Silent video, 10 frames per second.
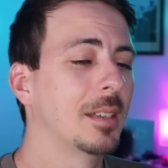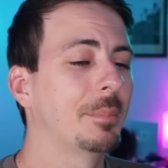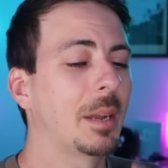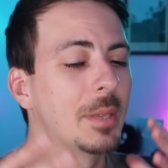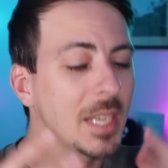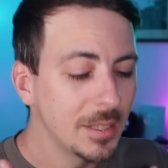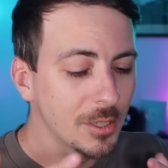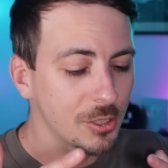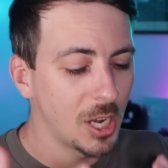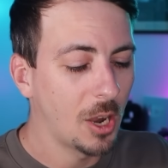But I'd be in the
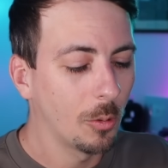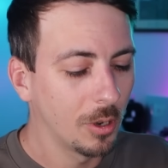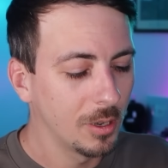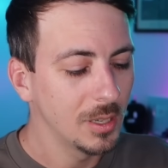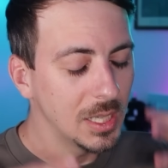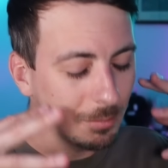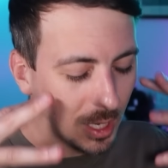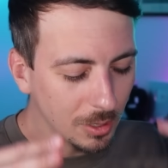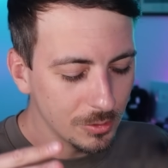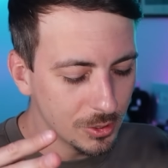shower, in
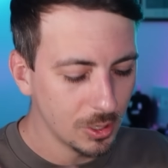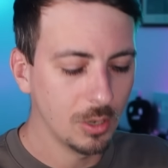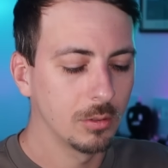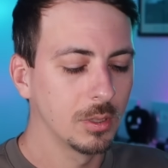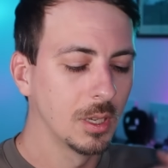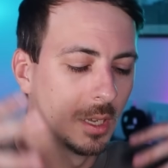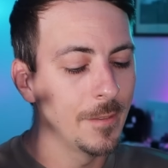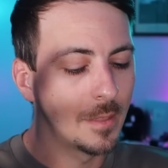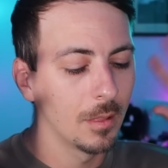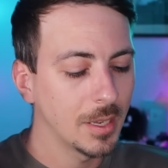my own zone, and
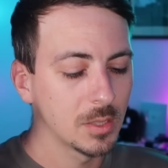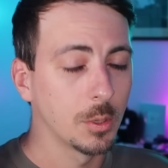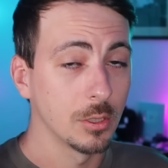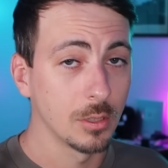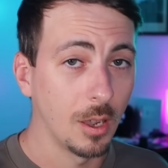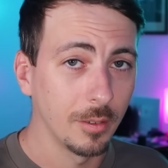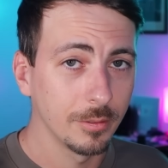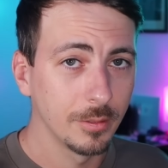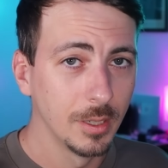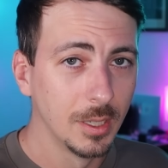then the light switches
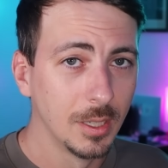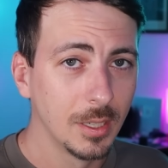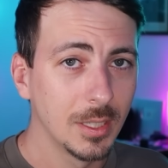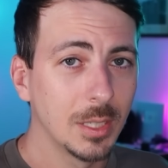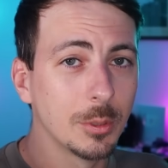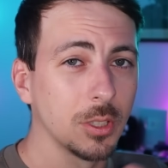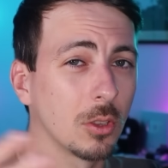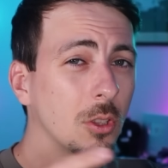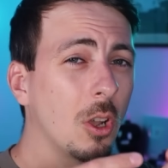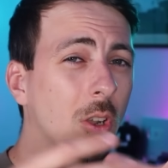off. And it was a
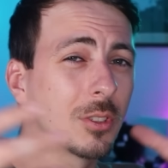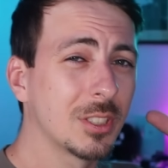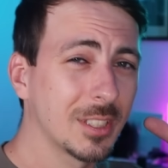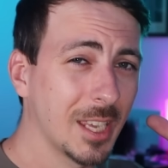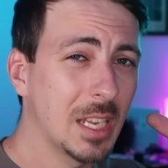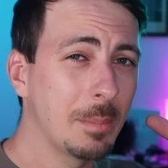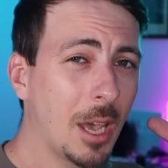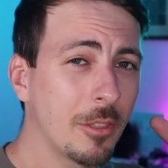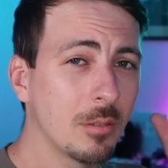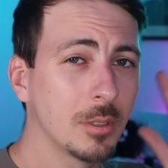long, skinny
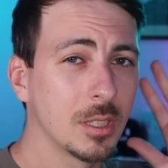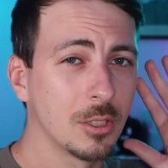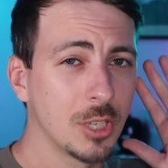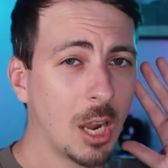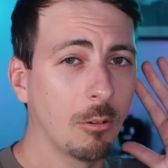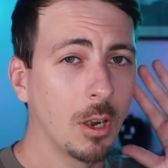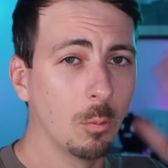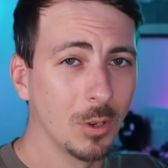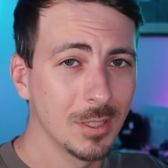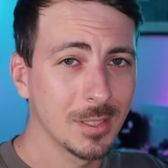bathroom with the shower on
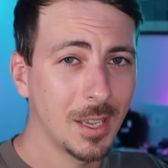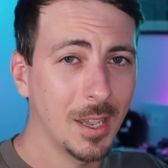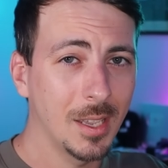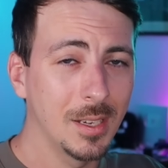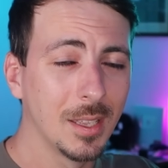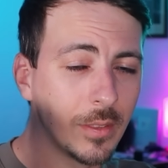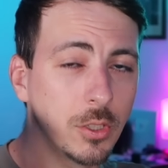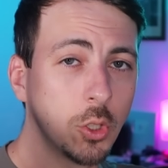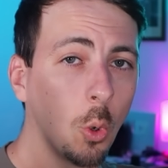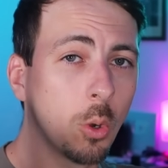one side and the
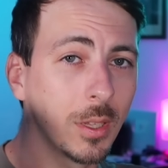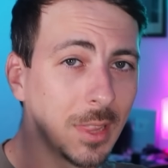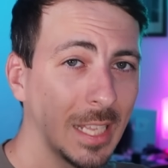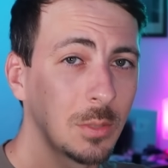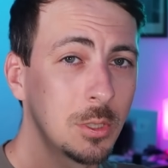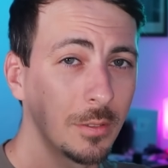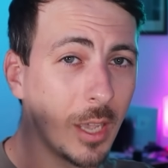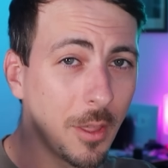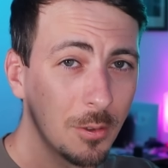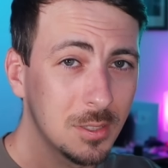door and light switch on
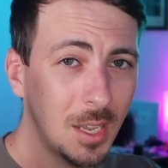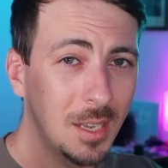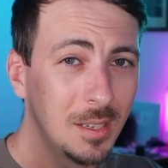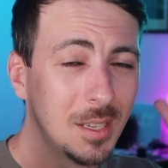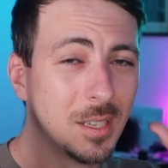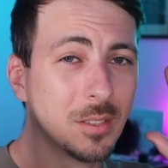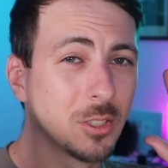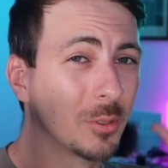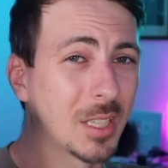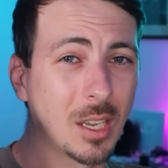the other side.
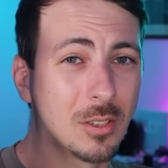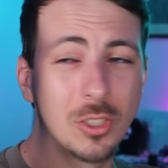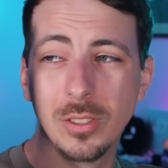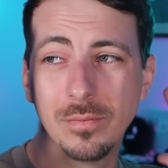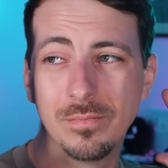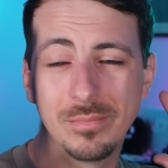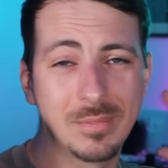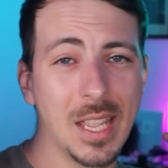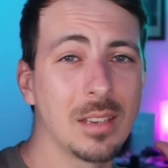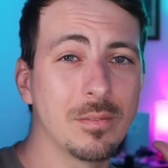So it was like a good
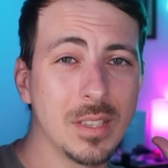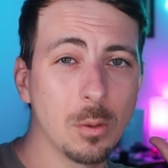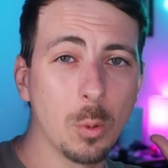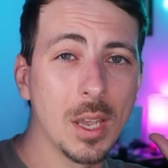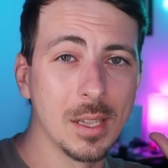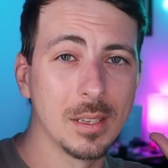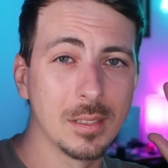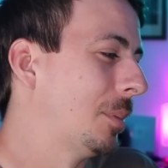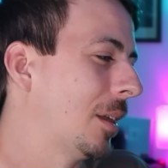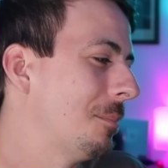10 feet away.
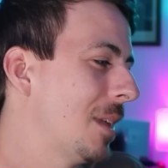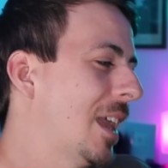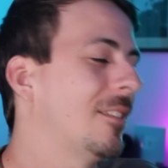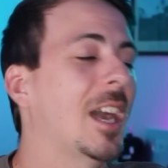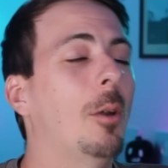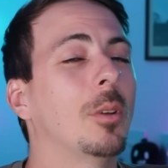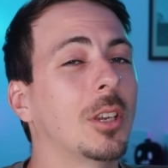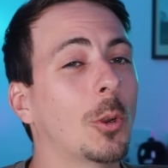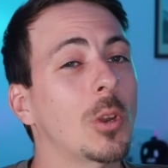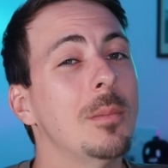But man, that would
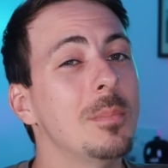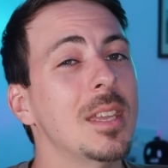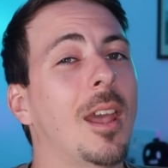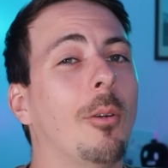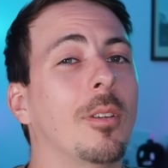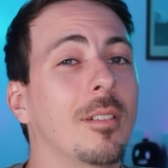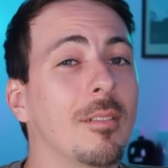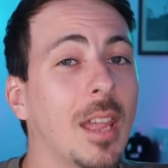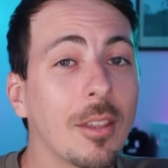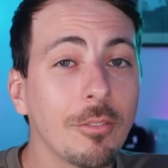creep me out
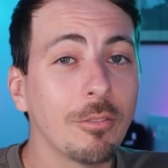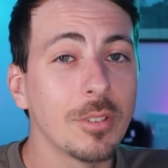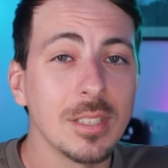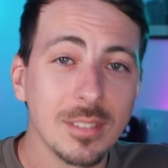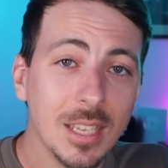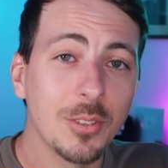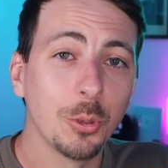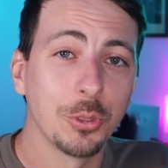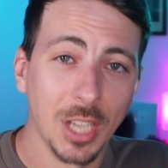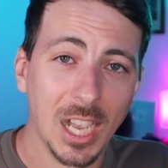every
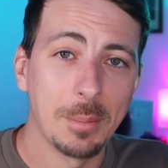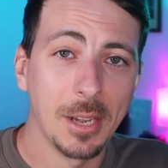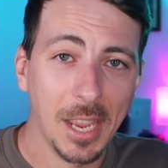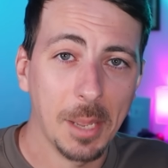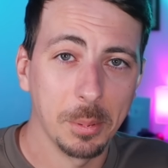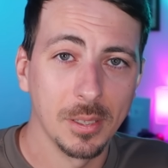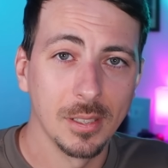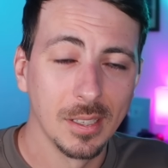single time it happened.